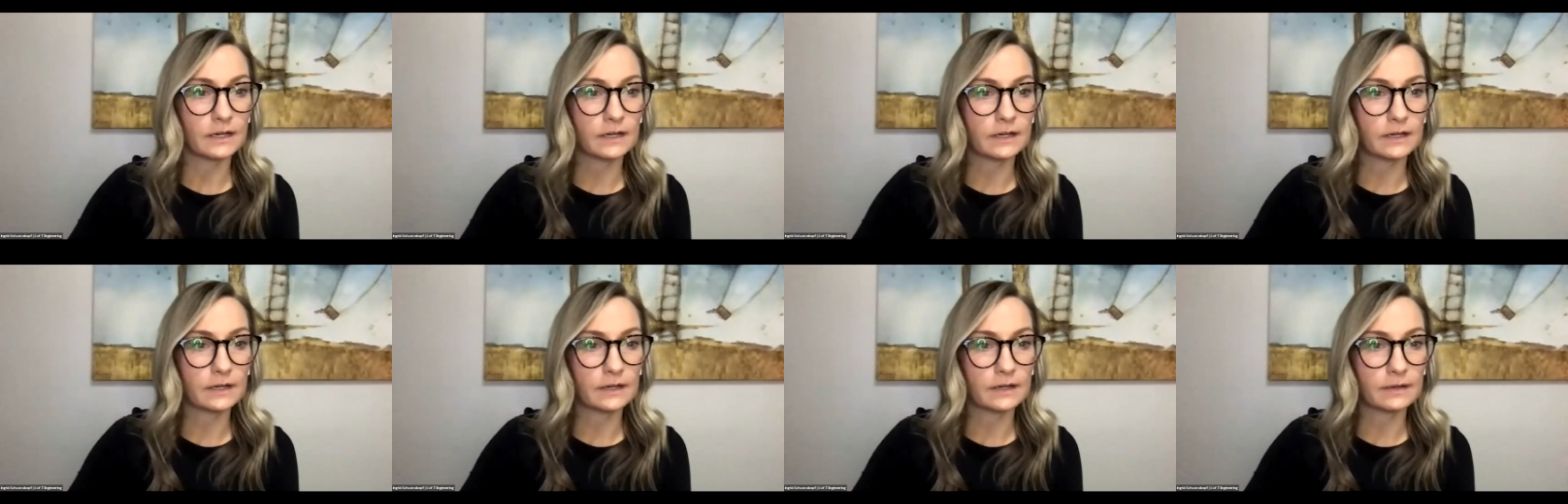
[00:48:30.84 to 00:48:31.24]

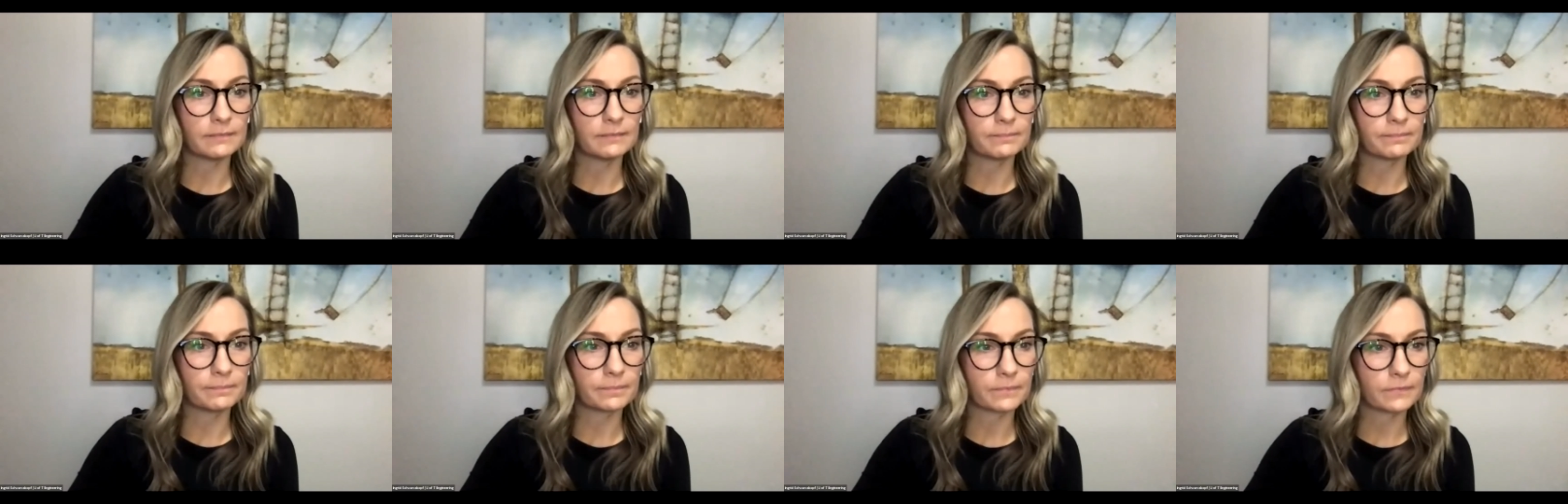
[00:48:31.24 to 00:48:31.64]

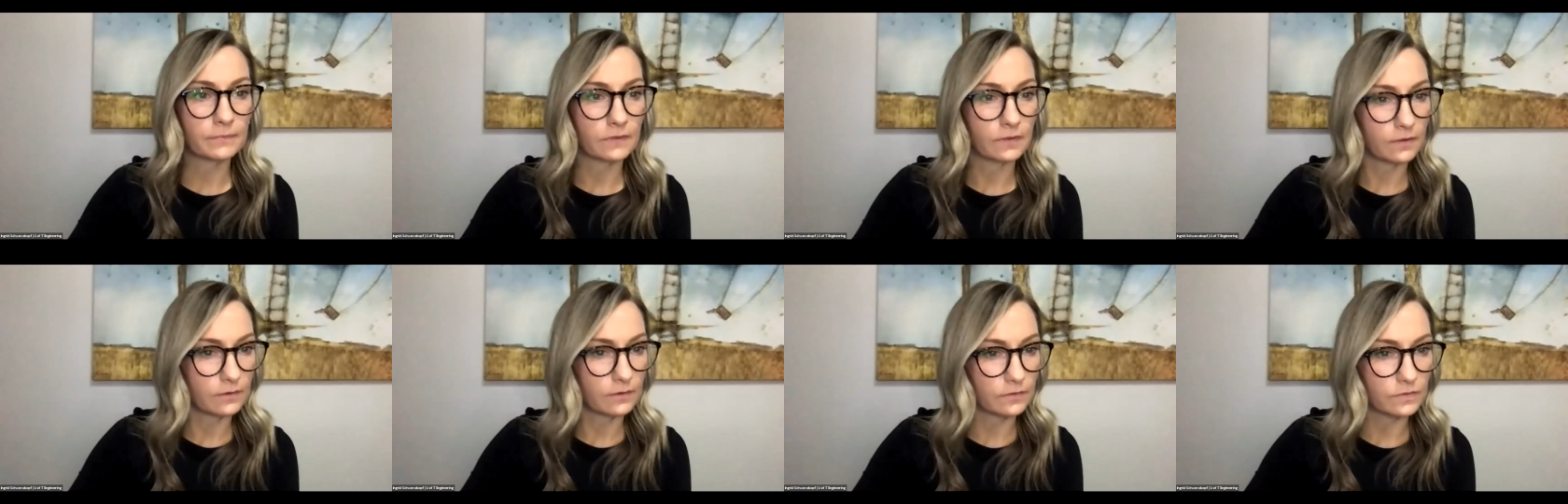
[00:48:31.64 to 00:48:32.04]

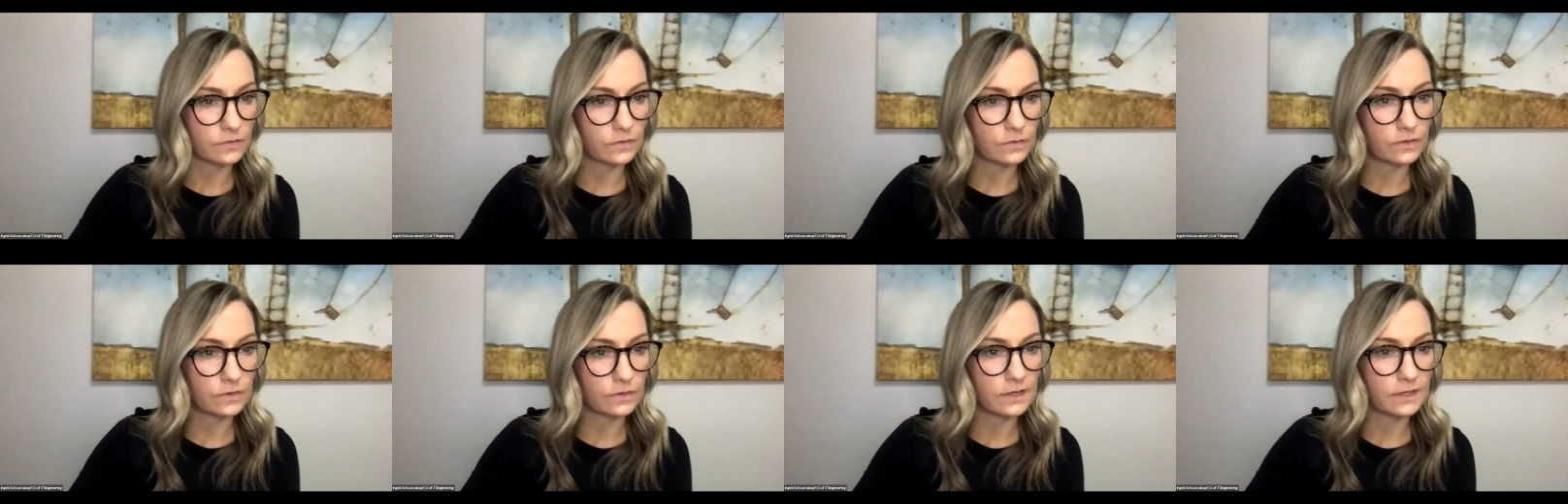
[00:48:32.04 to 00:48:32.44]

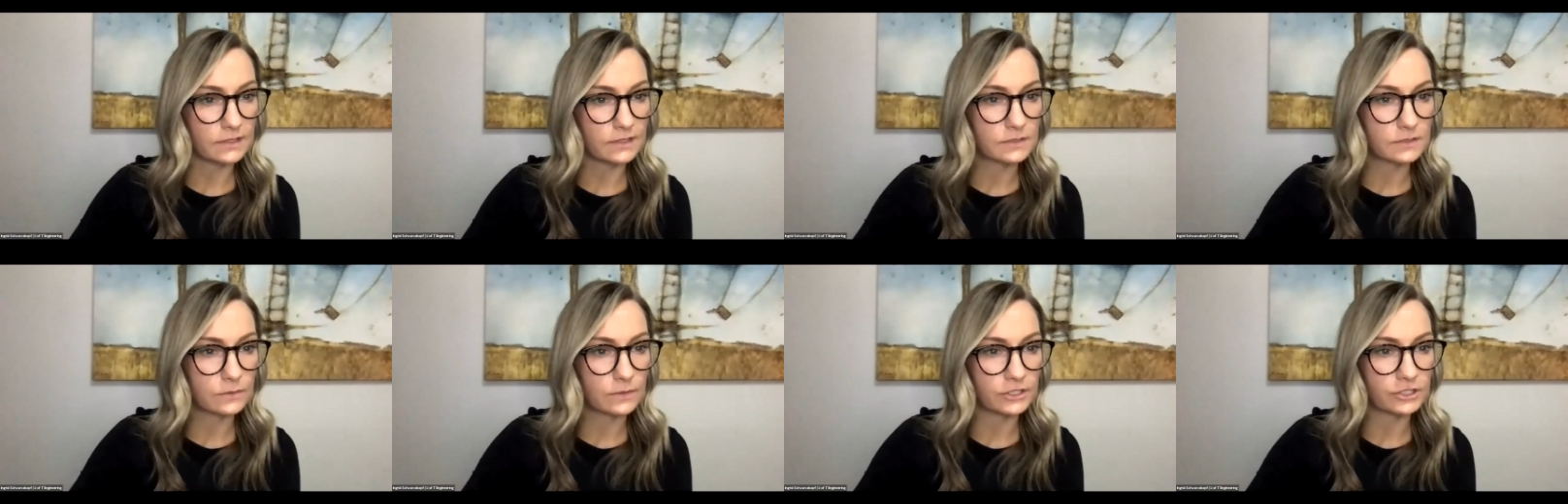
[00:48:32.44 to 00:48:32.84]
So the
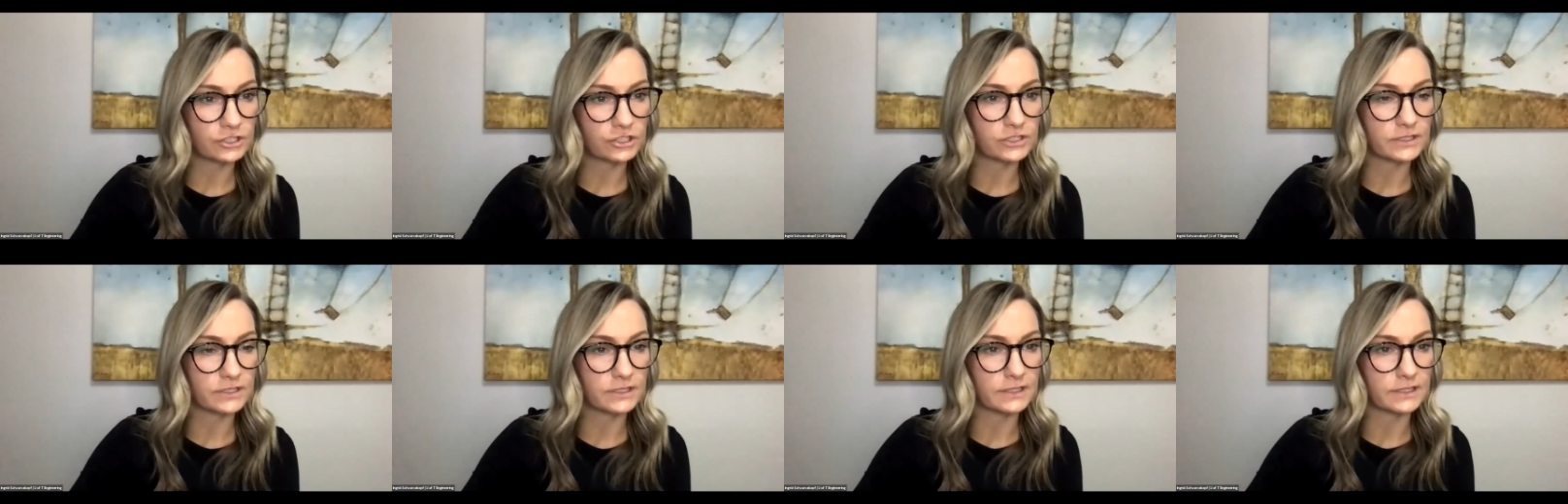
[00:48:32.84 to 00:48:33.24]
next
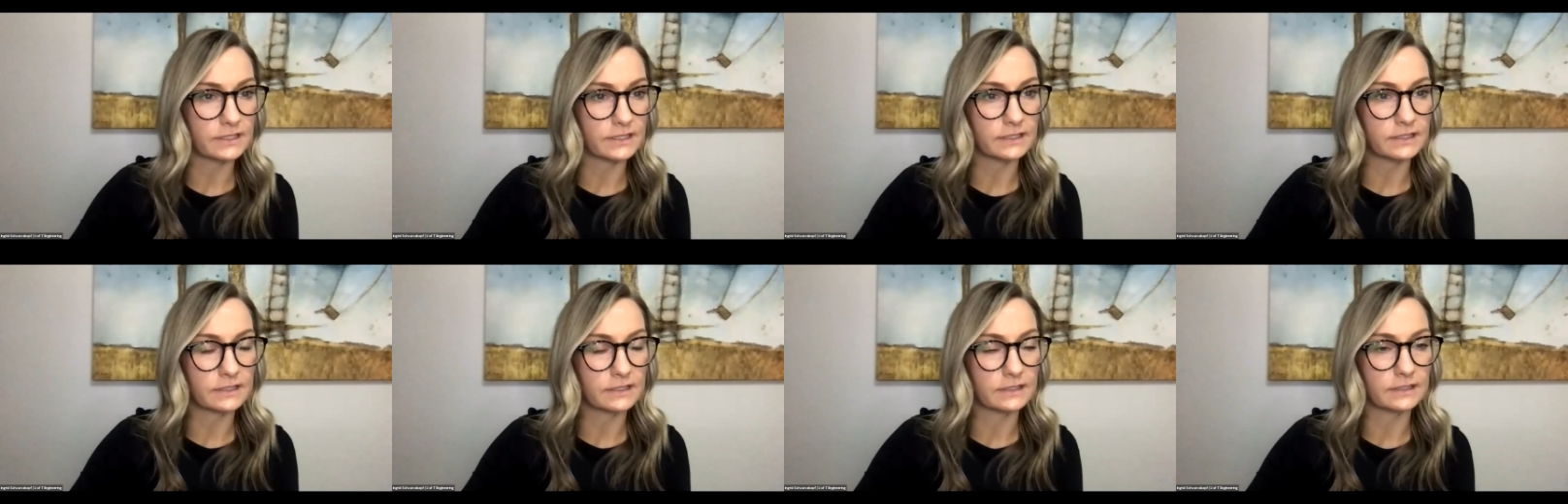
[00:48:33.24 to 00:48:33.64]
question
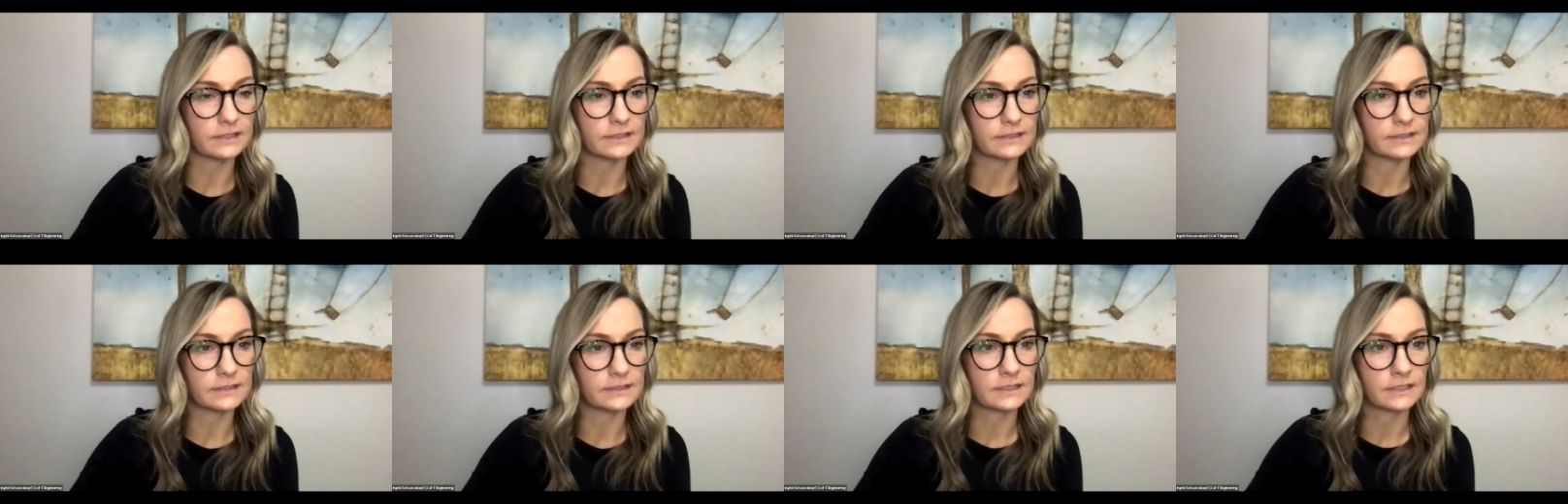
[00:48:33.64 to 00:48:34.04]

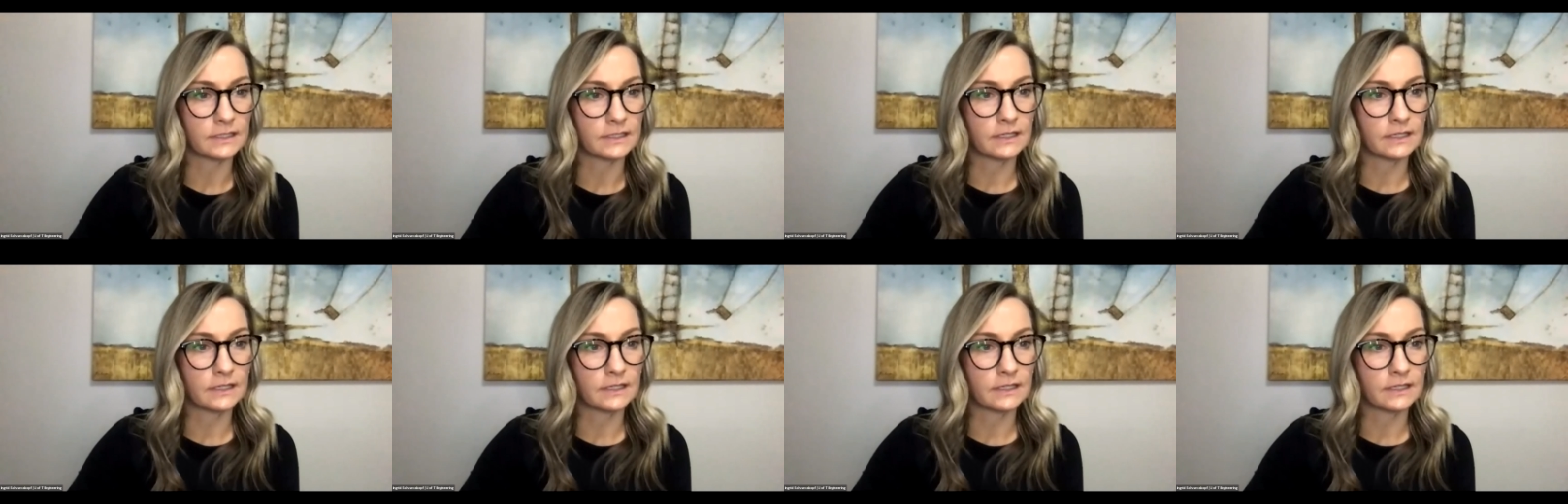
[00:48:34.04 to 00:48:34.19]
is,